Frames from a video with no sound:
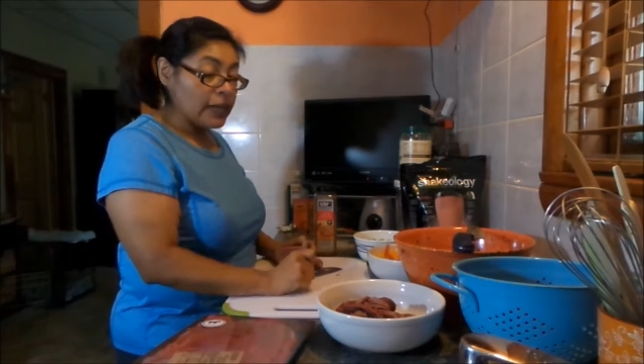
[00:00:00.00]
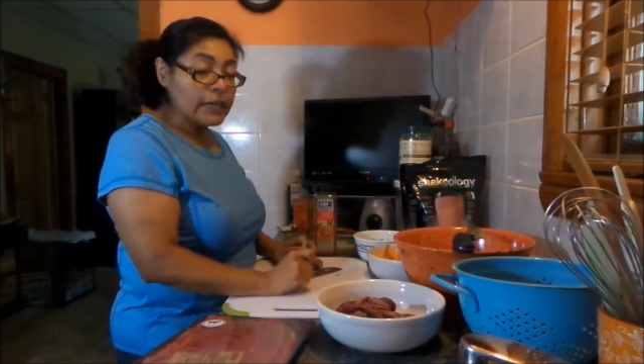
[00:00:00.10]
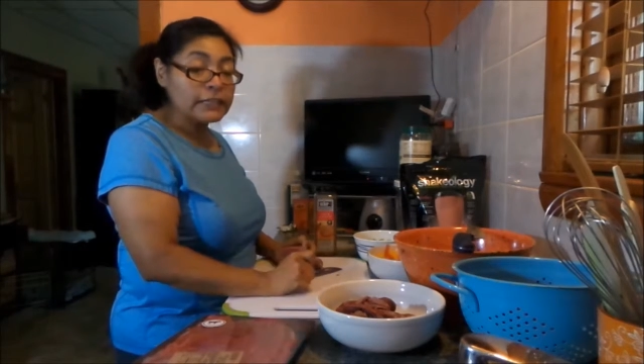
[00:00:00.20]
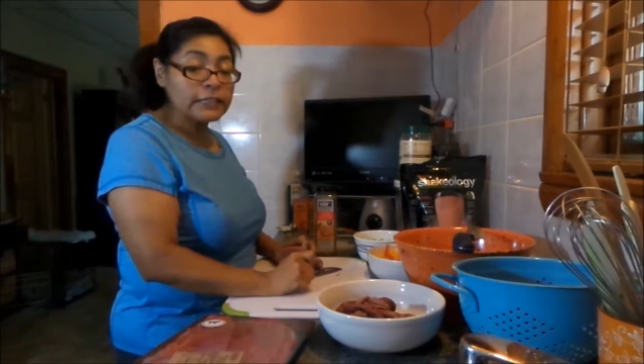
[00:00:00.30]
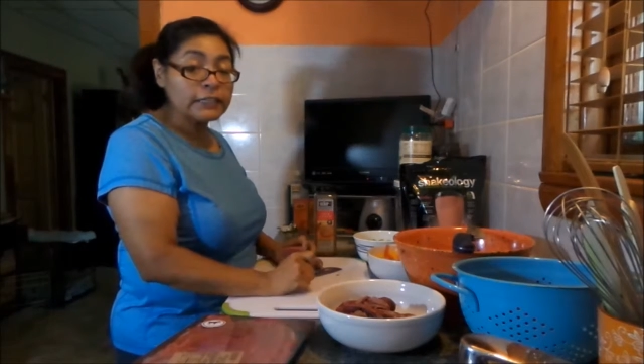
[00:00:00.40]

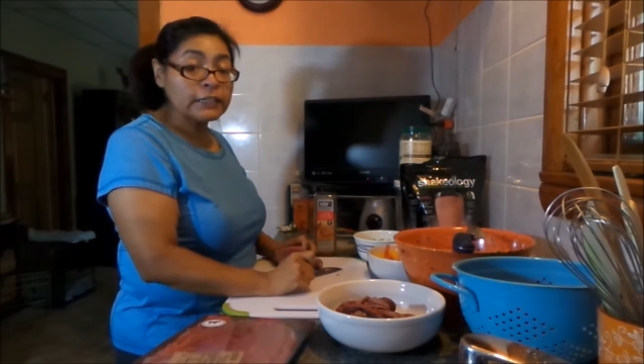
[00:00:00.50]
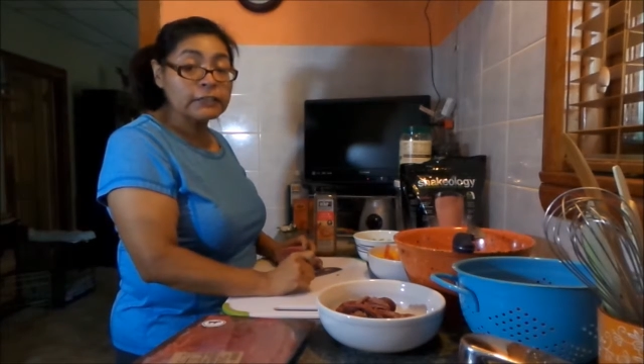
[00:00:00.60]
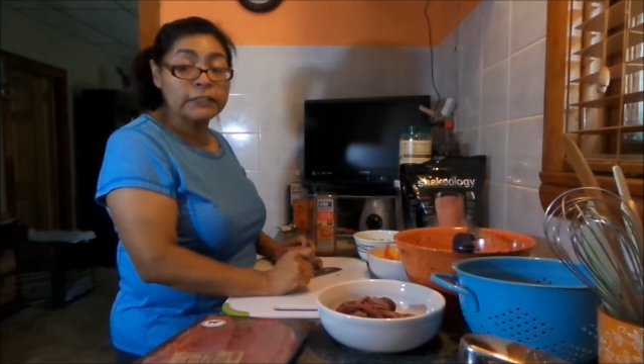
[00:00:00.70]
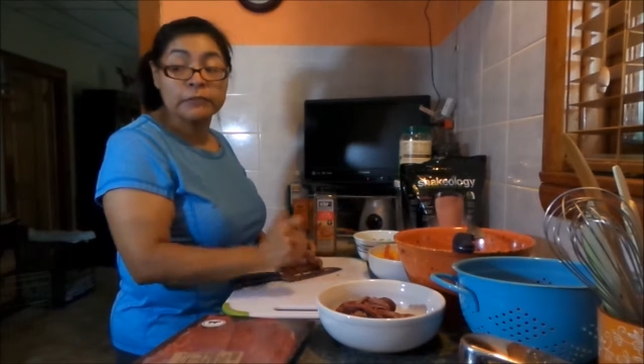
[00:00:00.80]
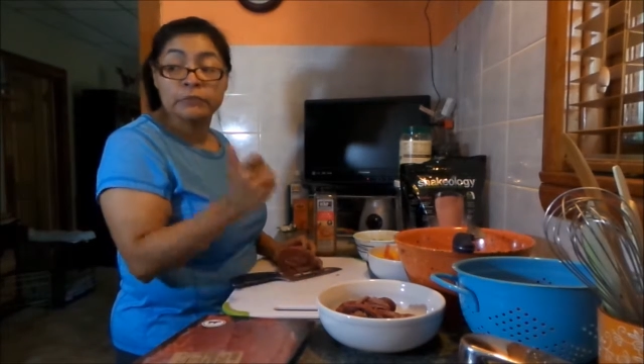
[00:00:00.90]
And then
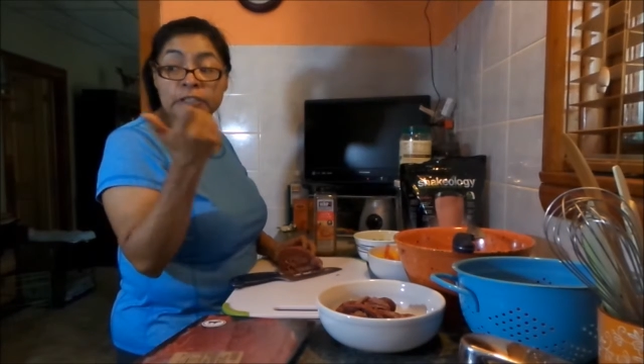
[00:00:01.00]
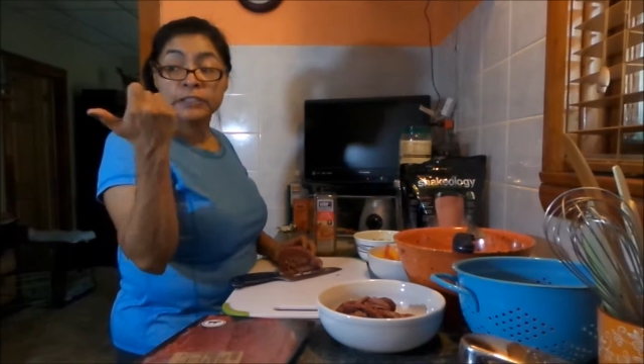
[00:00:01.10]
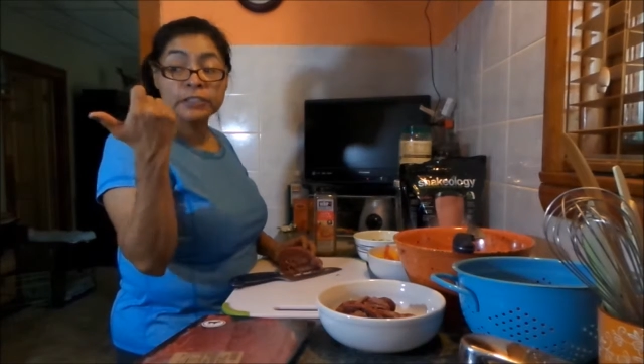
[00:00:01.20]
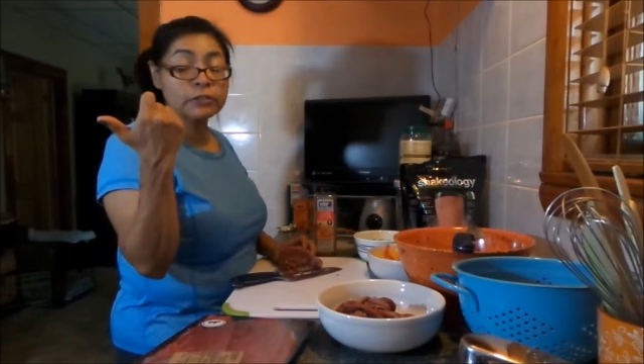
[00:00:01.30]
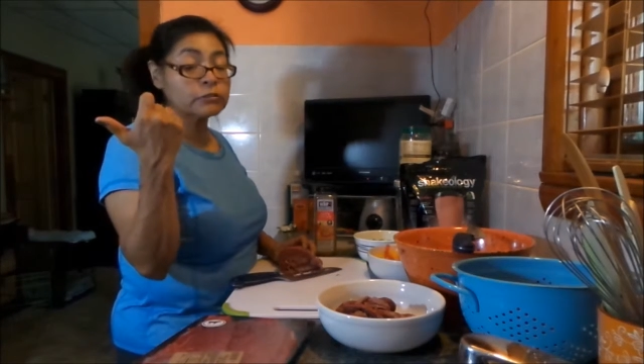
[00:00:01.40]
I'm
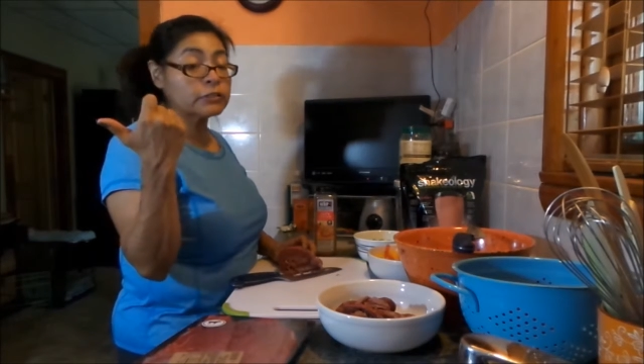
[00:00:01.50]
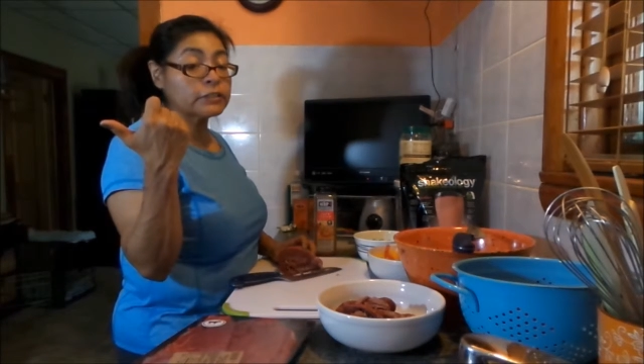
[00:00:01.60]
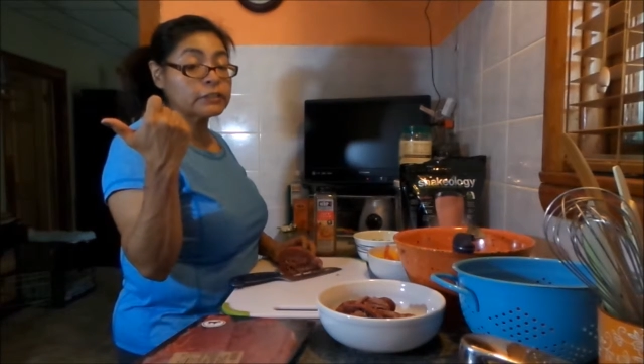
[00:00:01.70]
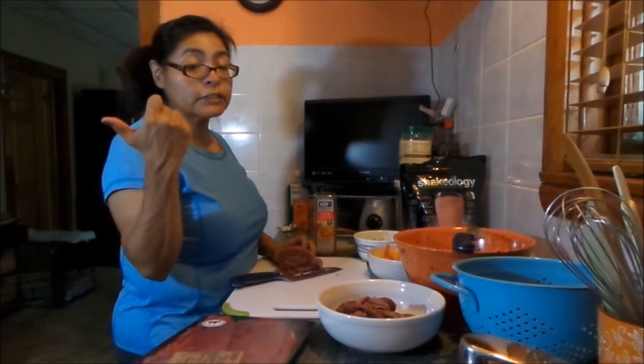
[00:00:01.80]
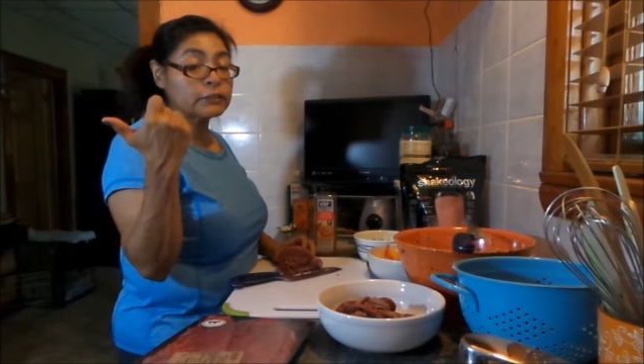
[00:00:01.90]

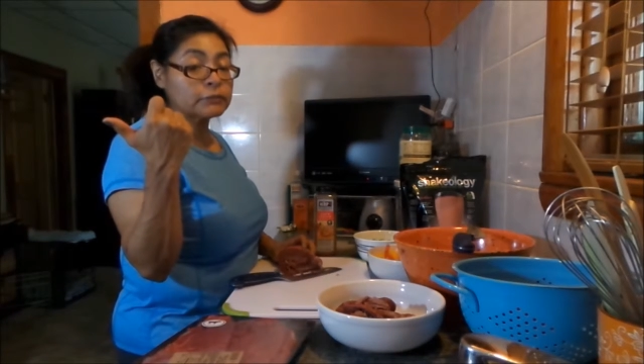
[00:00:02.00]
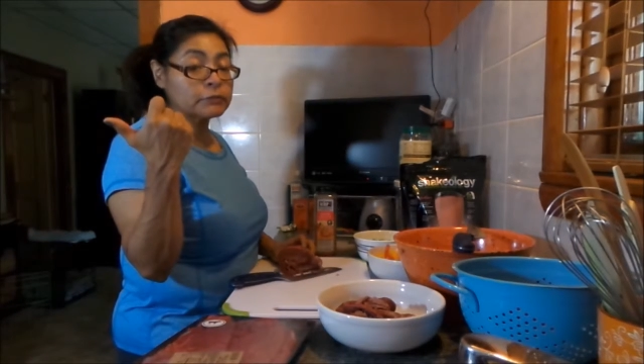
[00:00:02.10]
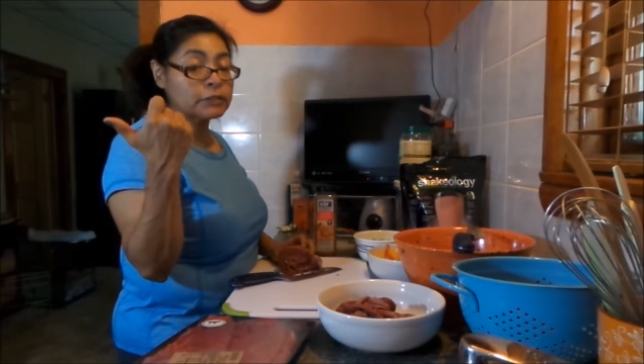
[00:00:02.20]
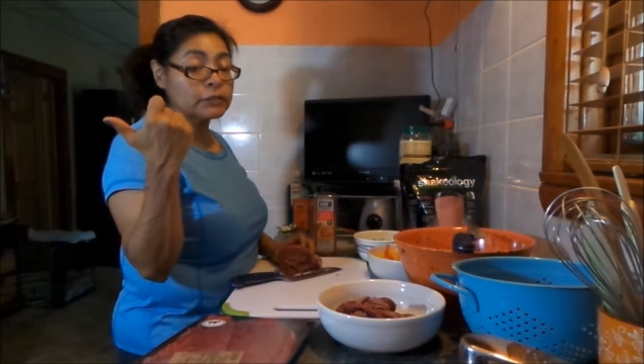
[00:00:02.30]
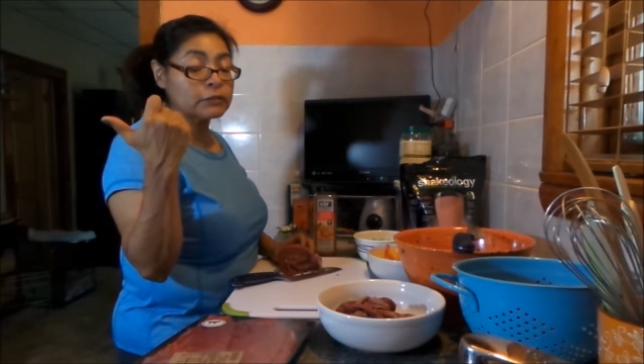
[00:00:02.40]
continuing to
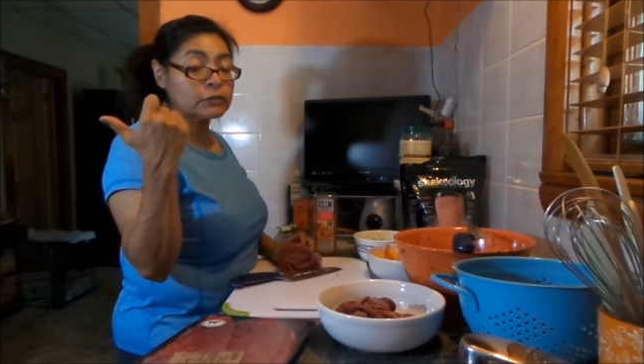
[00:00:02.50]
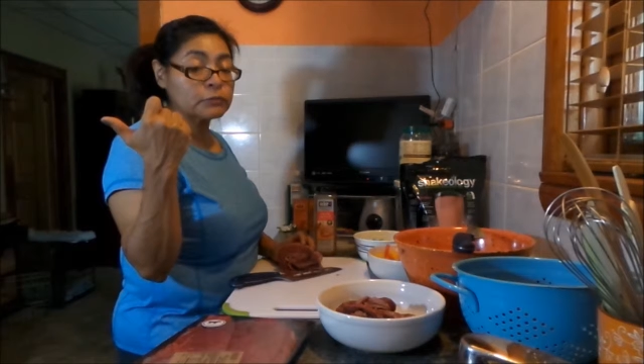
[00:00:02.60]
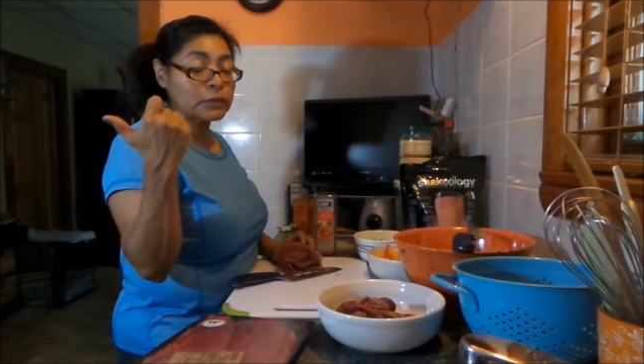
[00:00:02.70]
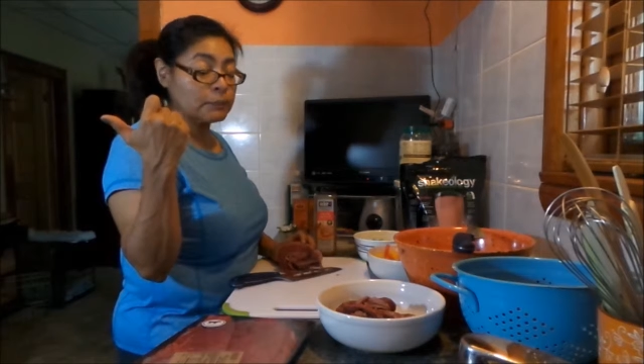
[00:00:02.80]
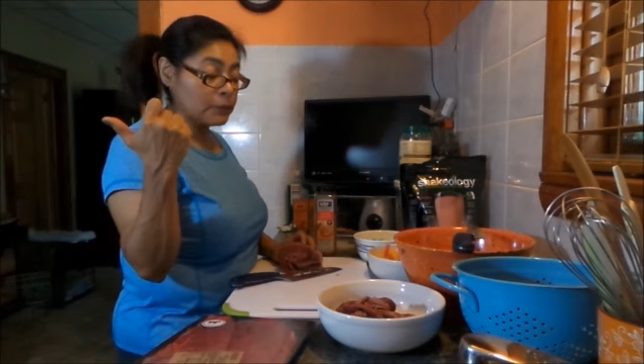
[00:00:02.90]

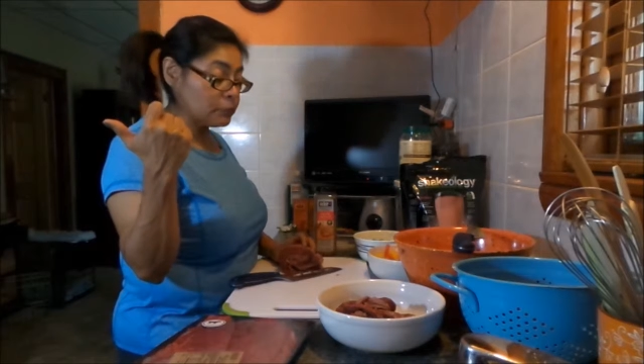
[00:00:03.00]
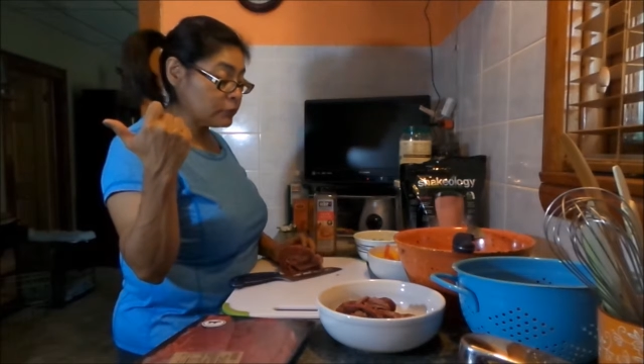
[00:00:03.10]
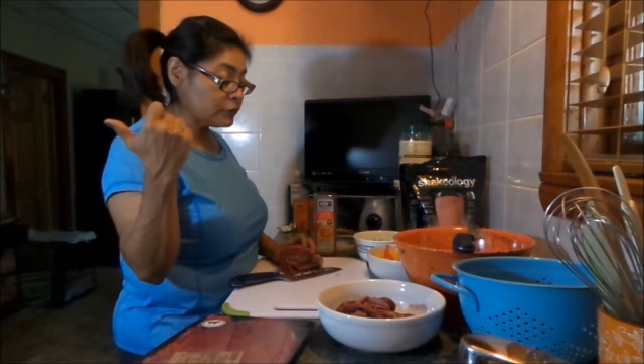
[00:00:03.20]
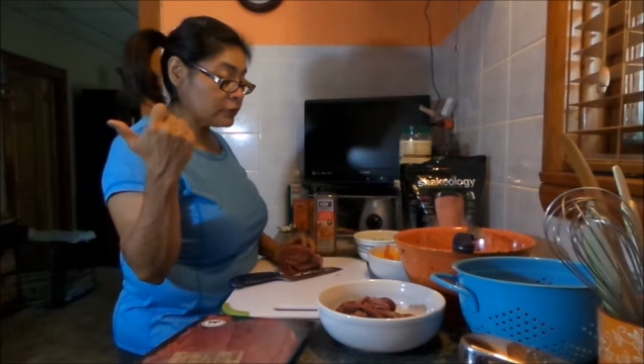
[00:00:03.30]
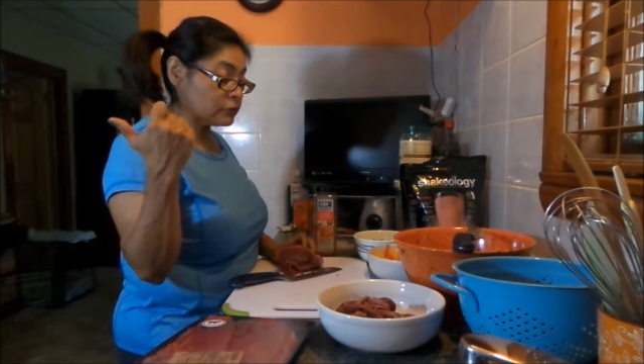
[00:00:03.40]
cook my peppers.